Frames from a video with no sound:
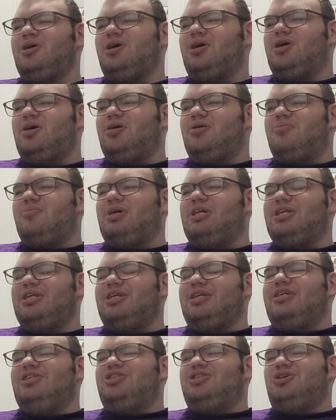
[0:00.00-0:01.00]
And then
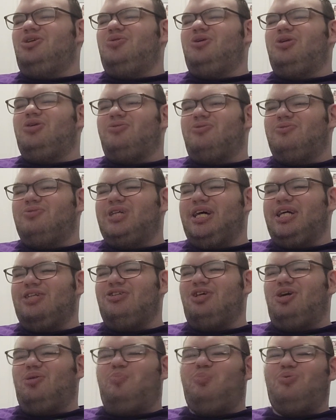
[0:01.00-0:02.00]
they showed he was
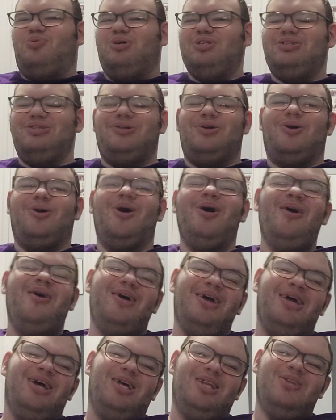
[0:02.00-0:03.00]
actually a prisoner
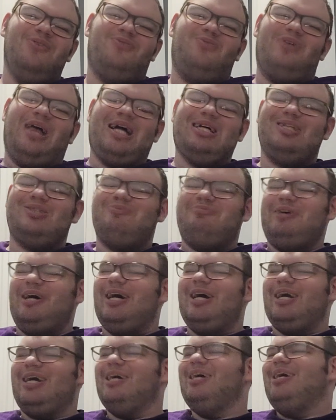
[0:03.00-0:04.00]
in the
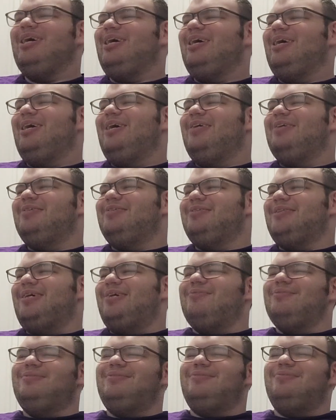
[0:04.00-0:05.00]
flashback. So
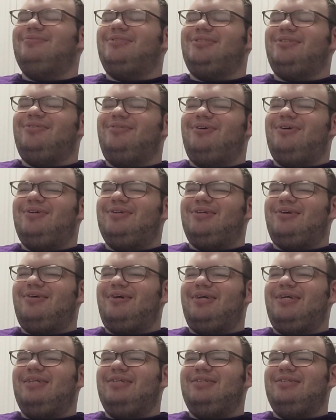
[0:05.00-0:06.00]
that was some shit where I was like,
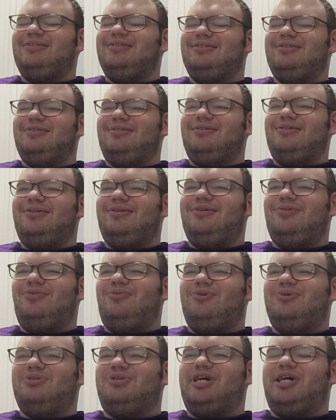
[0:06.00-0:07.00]
he's easily the
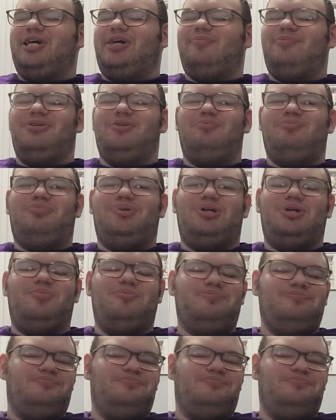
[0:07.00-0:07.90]
worst captain. But